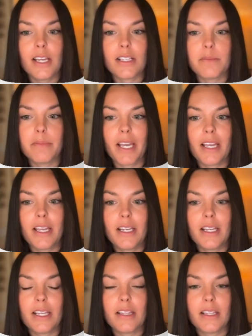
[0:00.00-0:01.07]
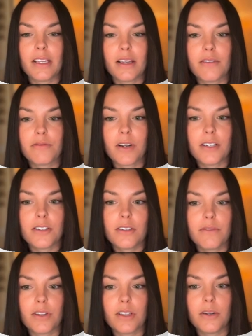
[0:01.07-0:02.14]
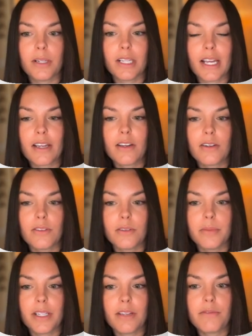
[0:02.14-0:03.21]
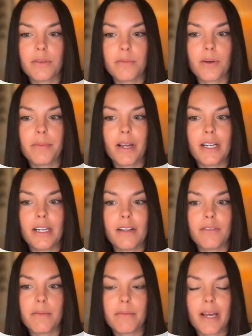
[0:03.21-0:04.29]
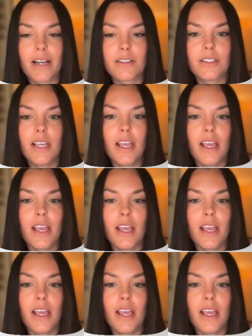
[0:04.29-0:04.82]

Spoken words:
It's pain in the front of your lower leg, normally from repetitive impact,